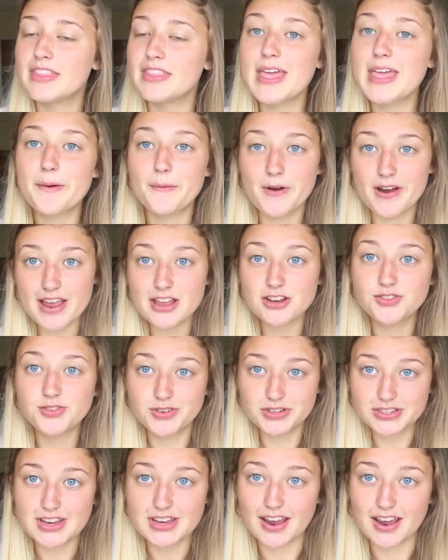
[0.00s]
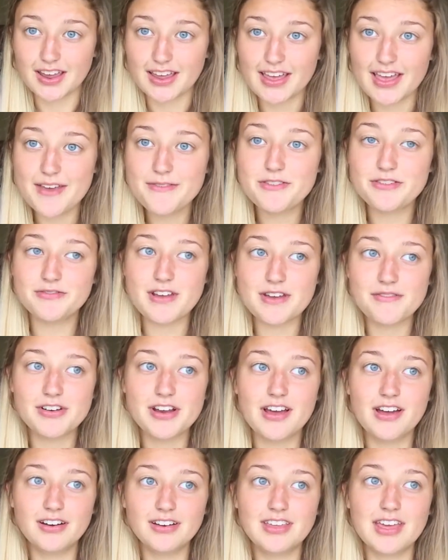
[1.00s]
They were interesting. If you've never
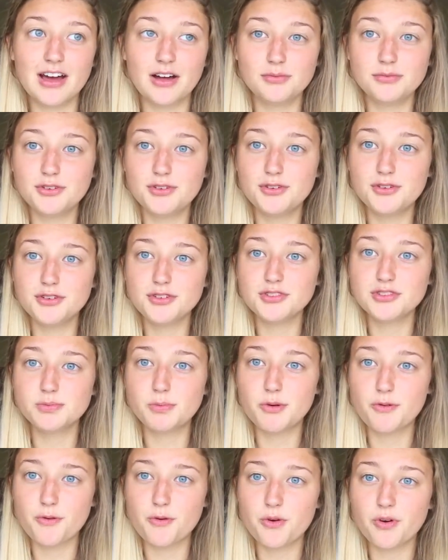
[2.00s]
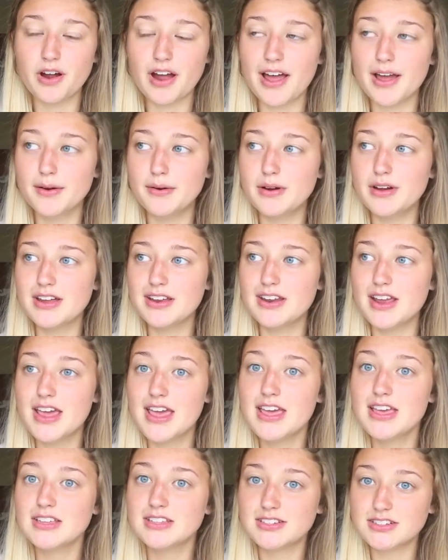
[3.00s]
had kelp noodles before, I would
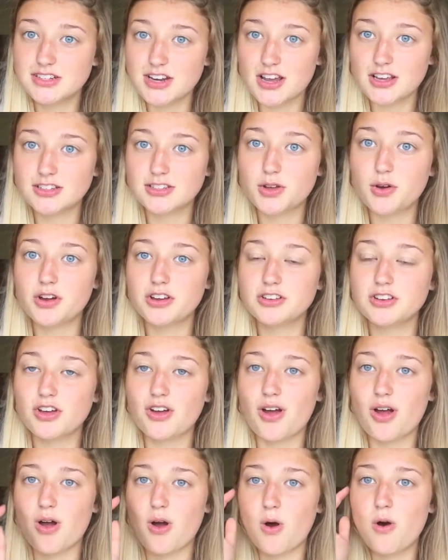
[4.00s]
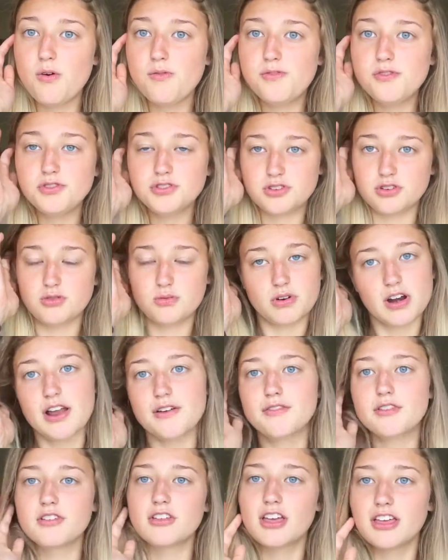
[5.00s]
suggest going to Whole Foods or
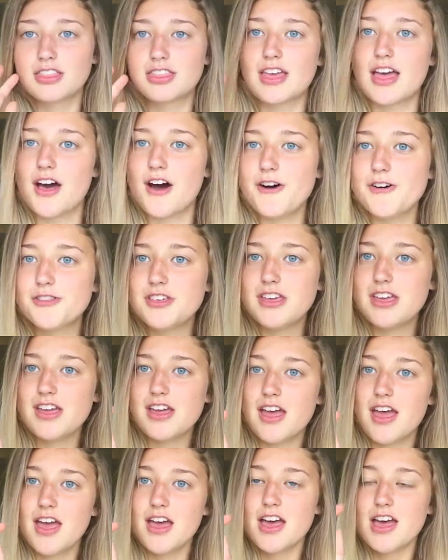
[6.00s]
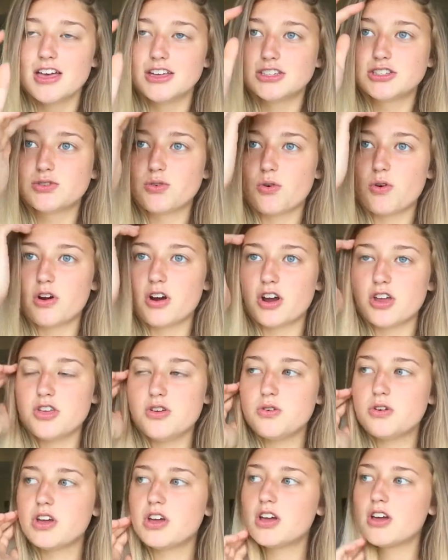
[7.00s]
whatever, the healthy store.
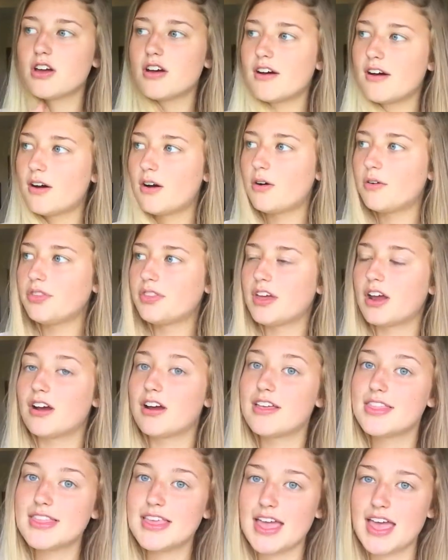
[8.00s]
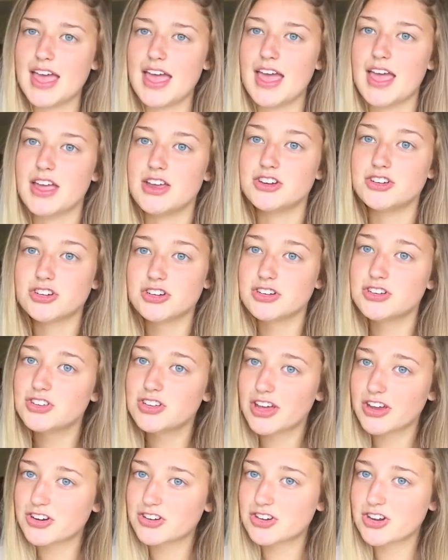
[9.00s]
You can go. They're in the Asian
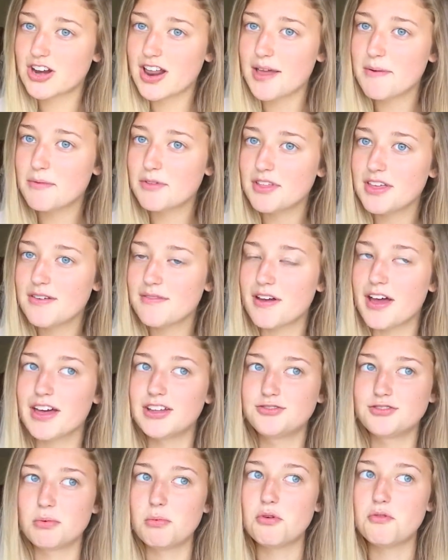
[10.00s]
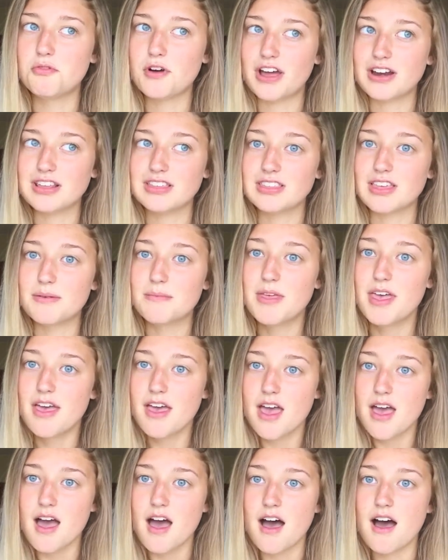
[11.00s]
section, I believe. I had trouble finding them,
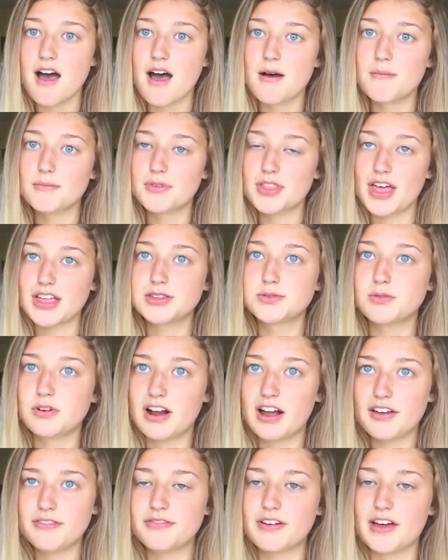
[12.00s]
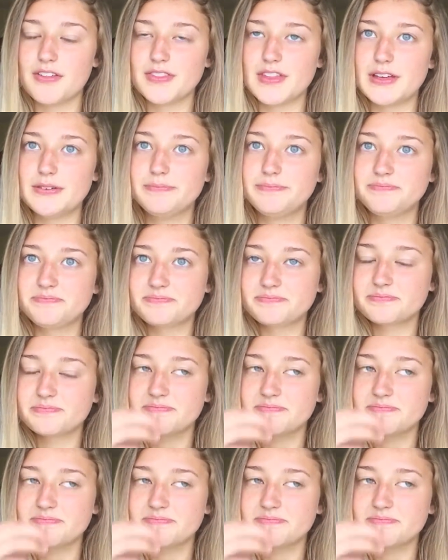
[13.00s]
but that's where I found them.